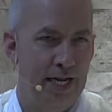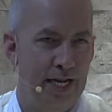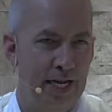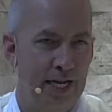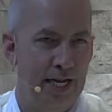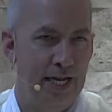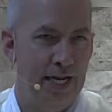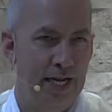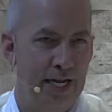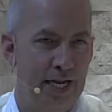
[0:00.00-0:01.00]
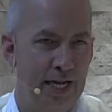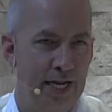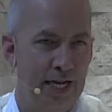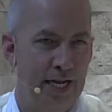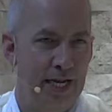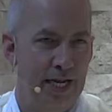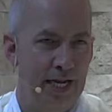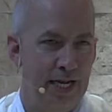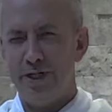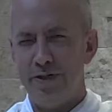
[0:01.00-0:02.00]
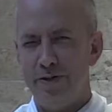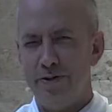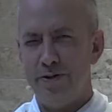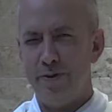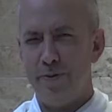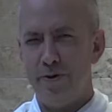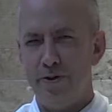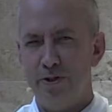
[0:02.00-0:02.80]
The Gospel of St. John and